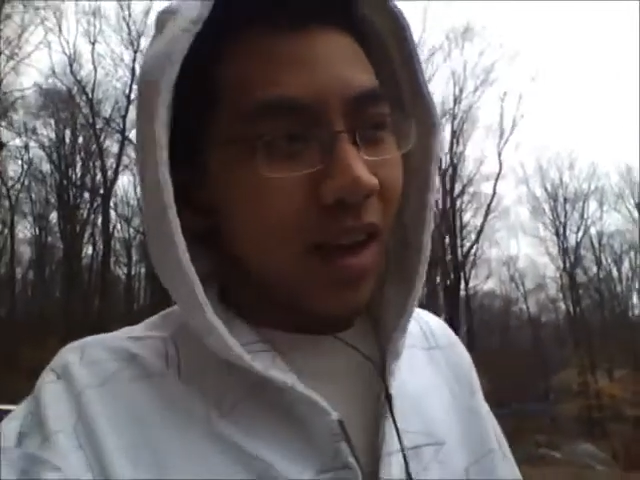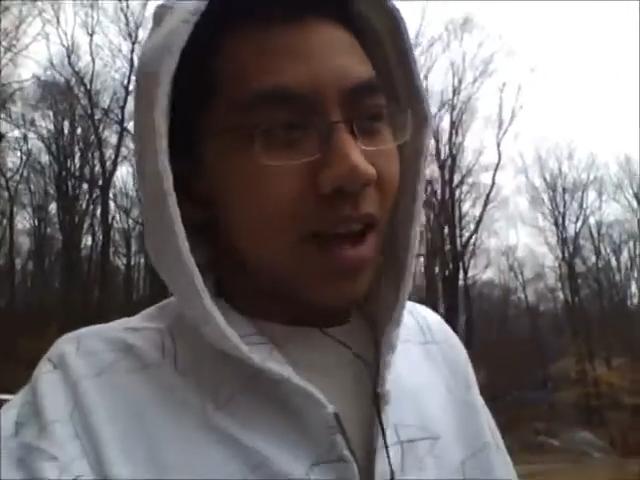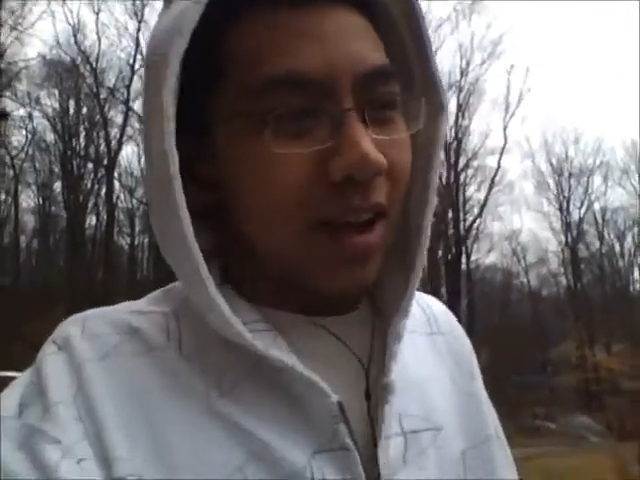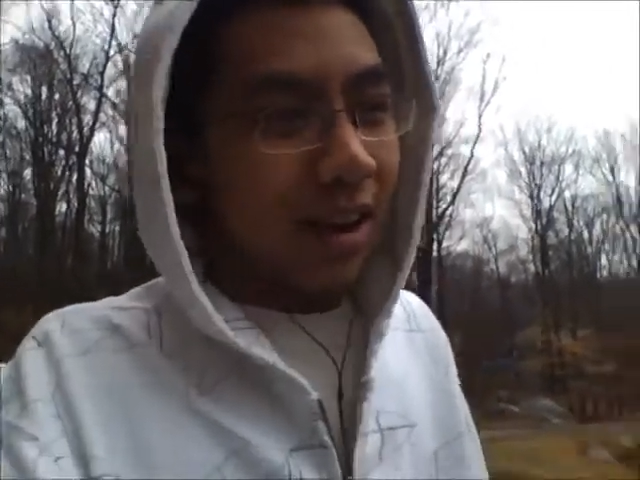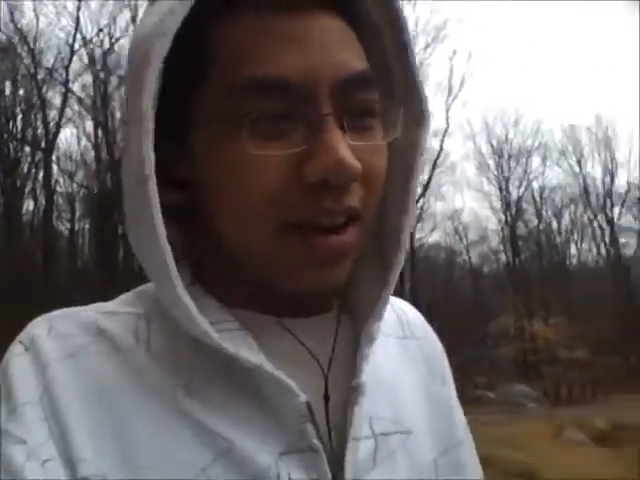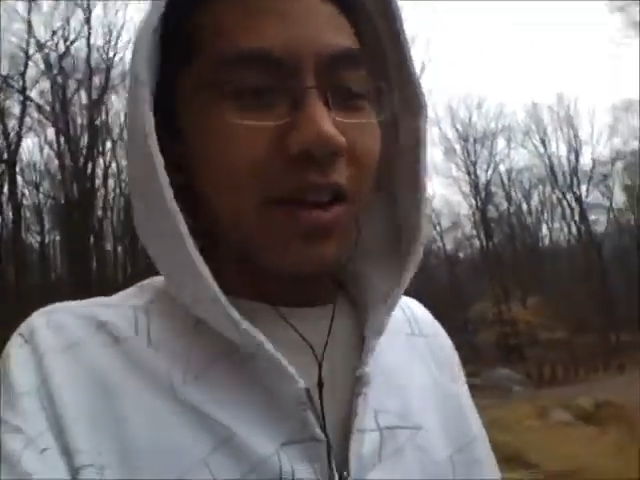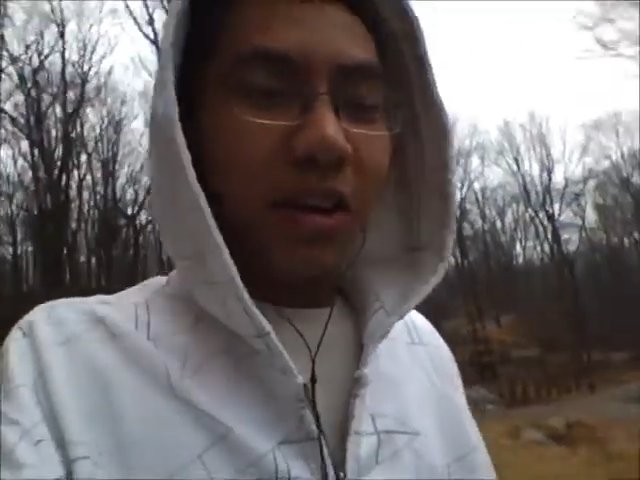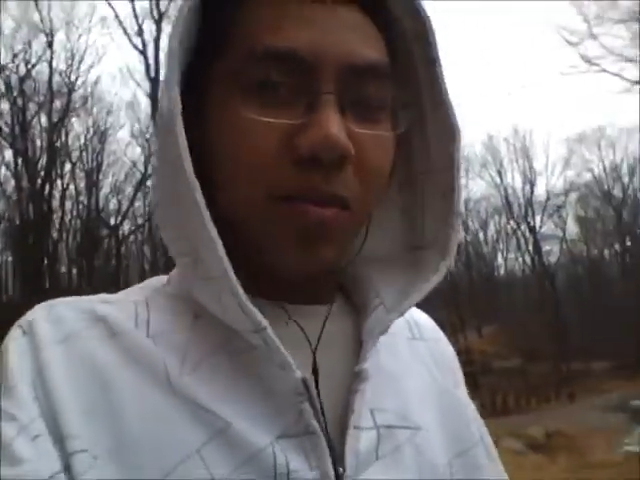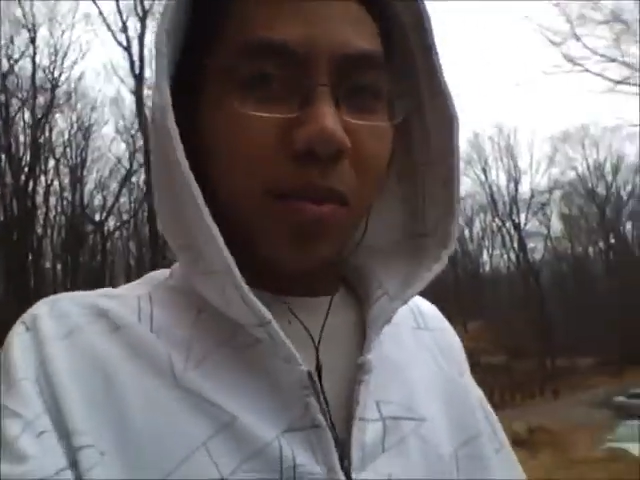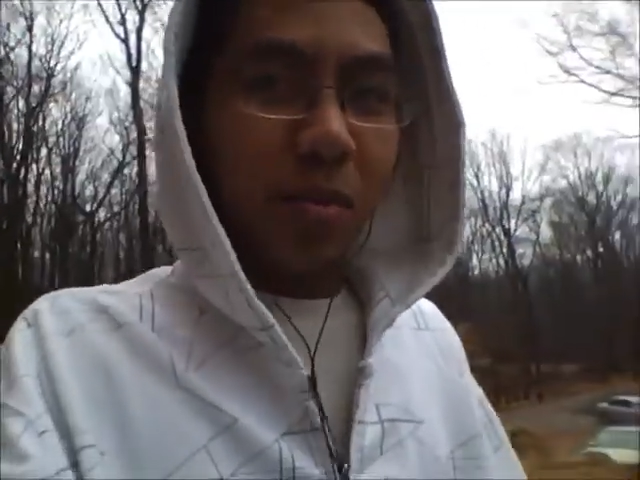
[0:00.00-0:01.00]
And you're
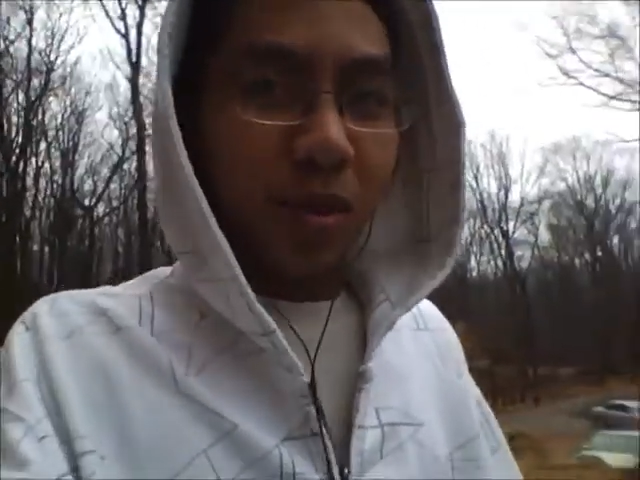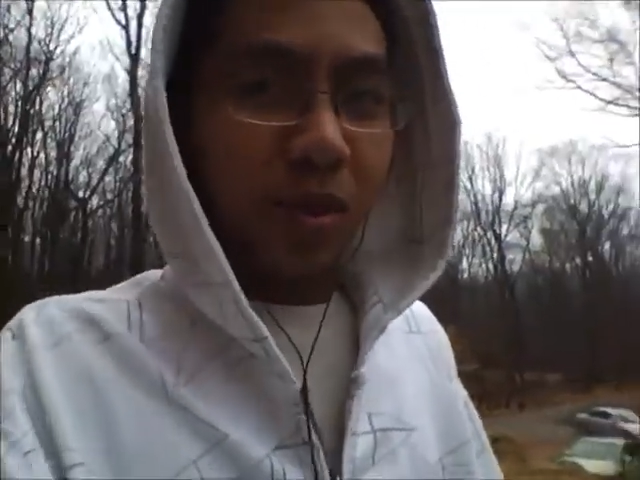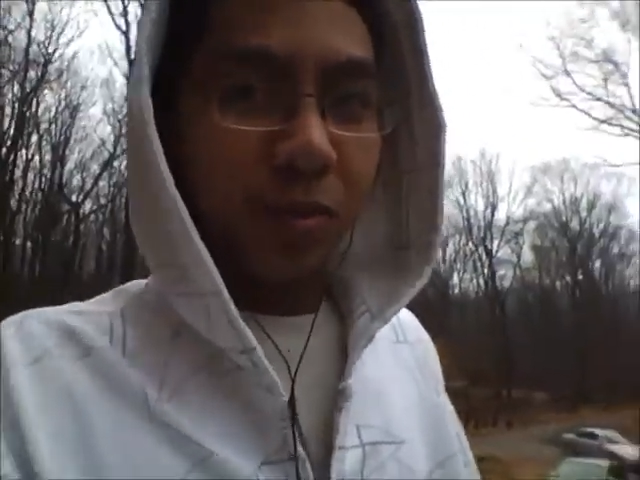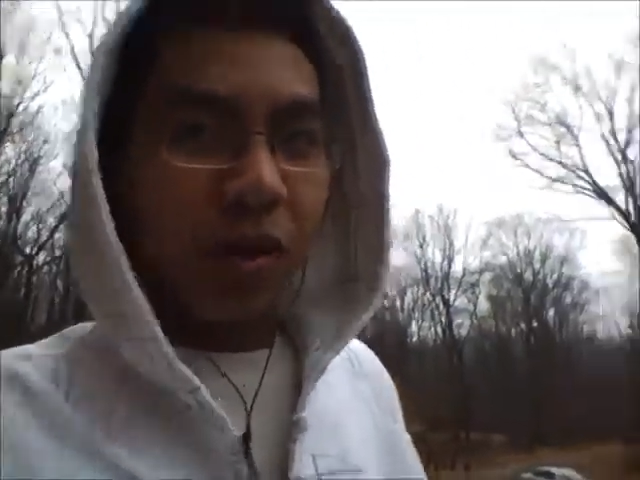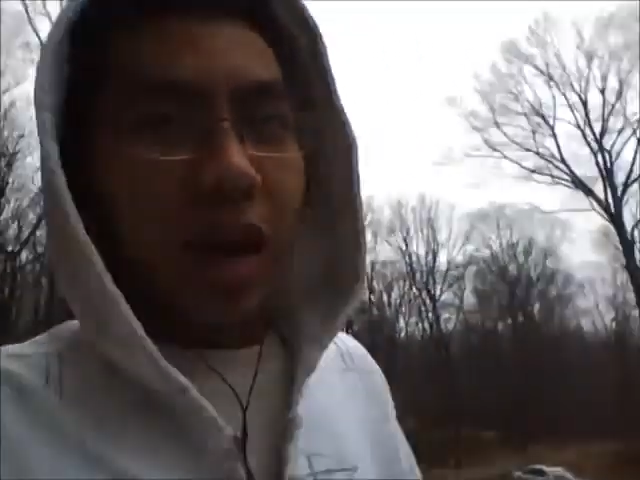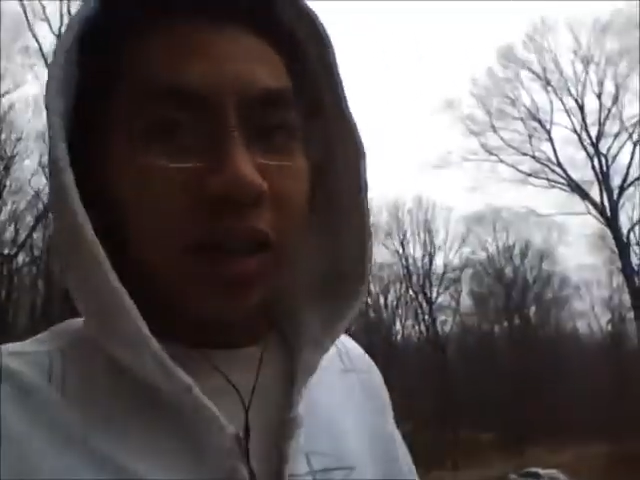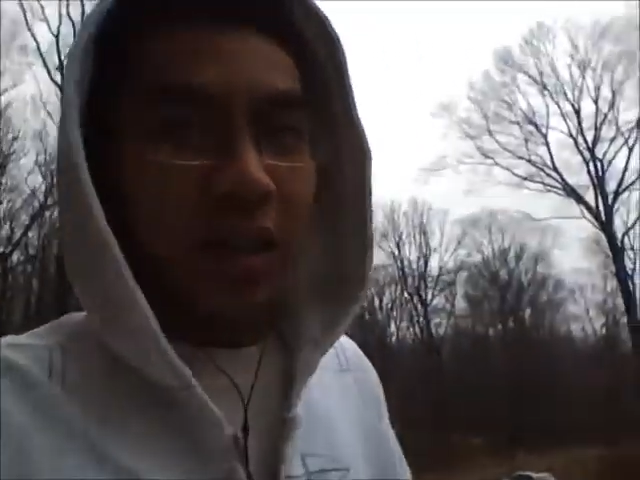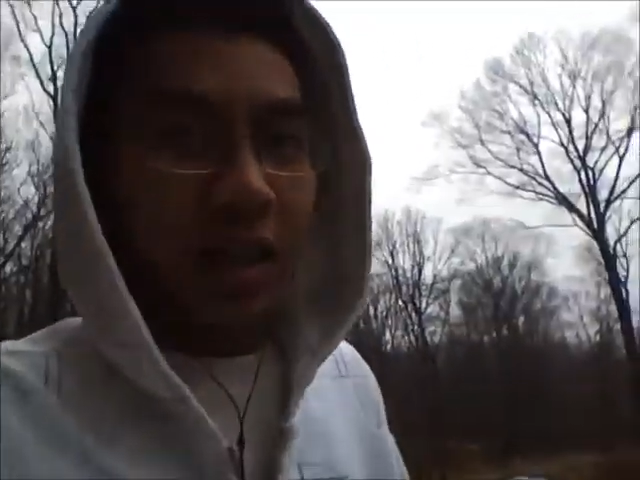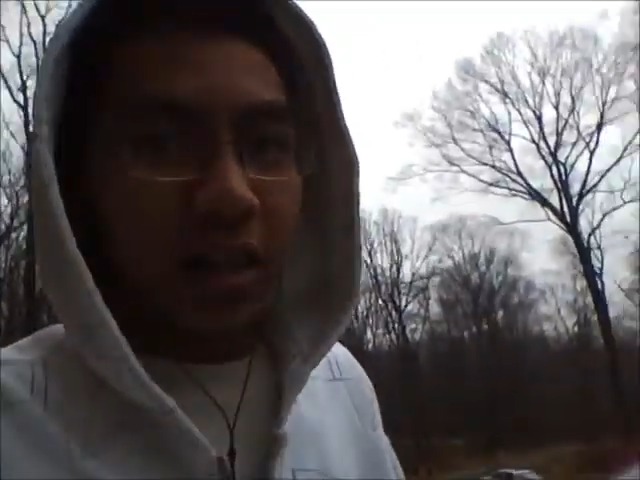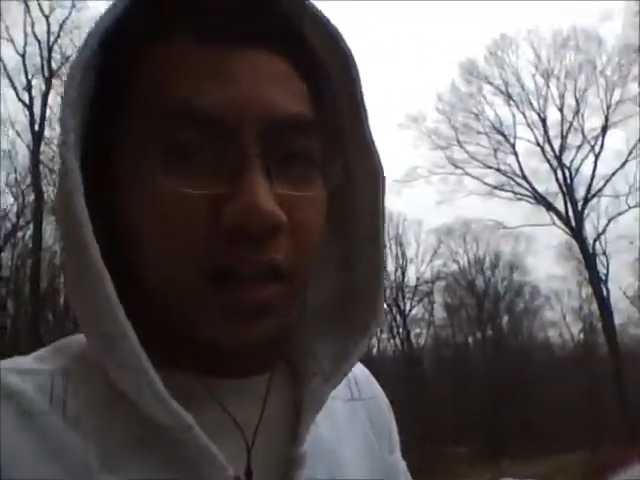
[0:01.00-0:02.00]
going to be pretty surprised,
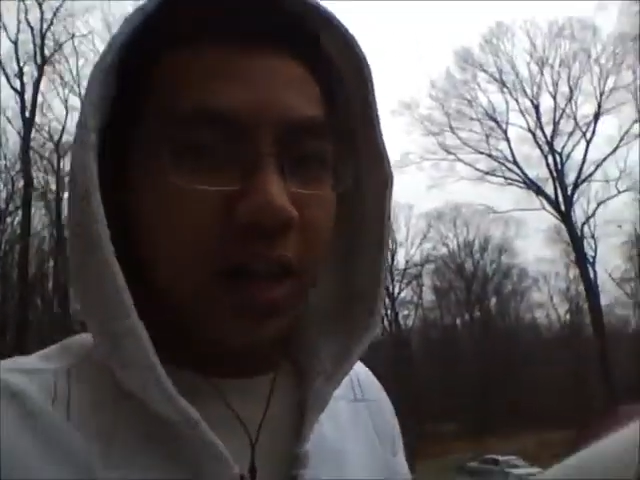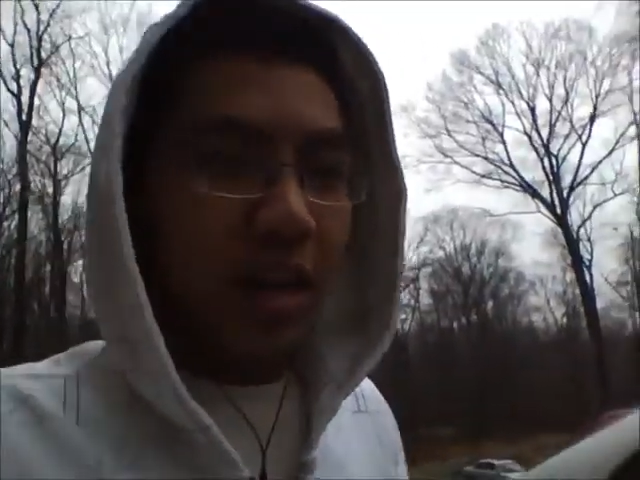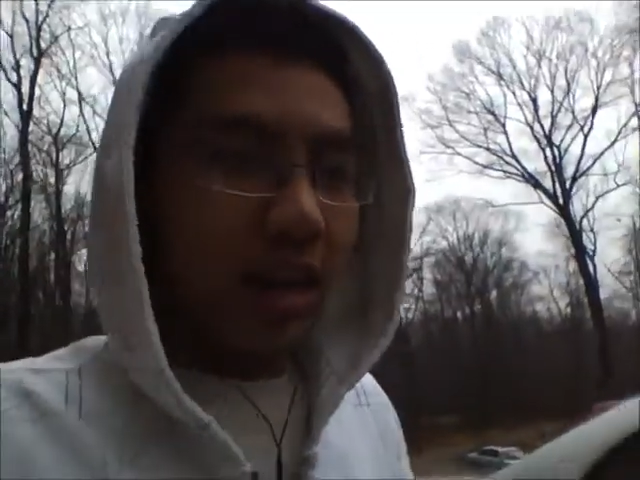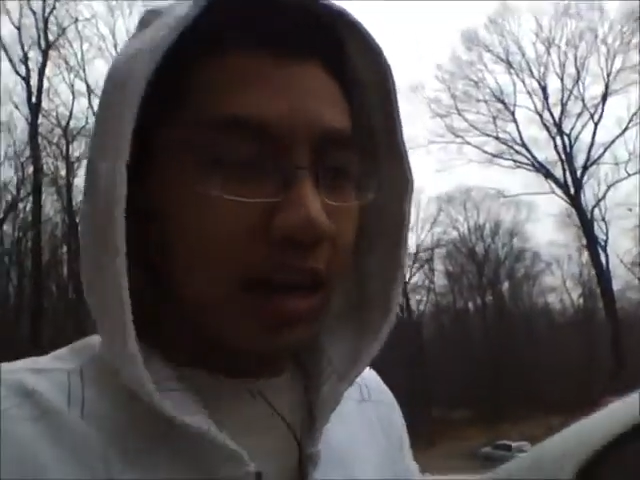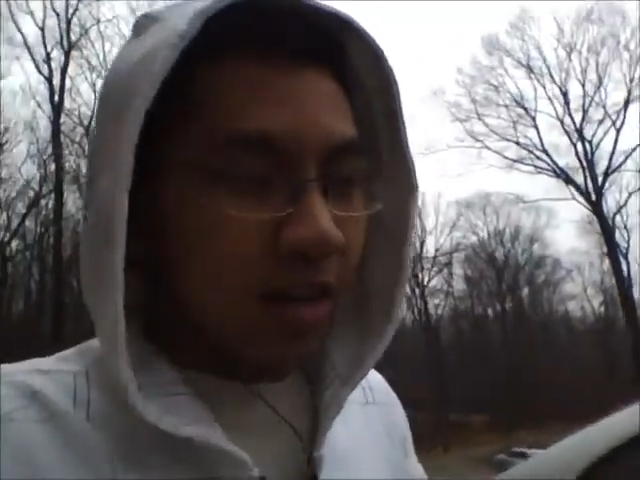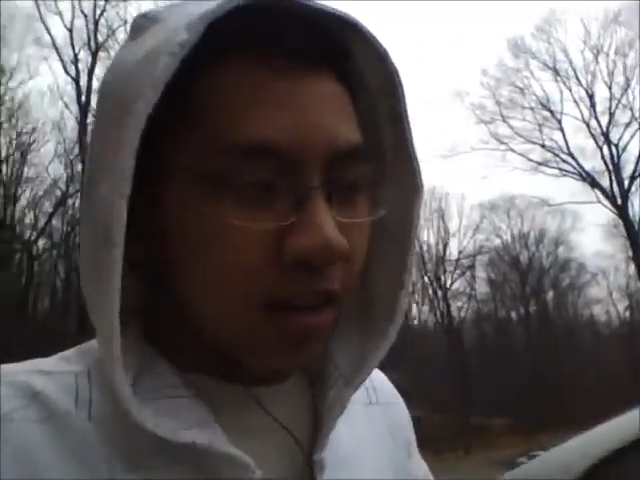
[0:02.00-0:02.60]
like I said.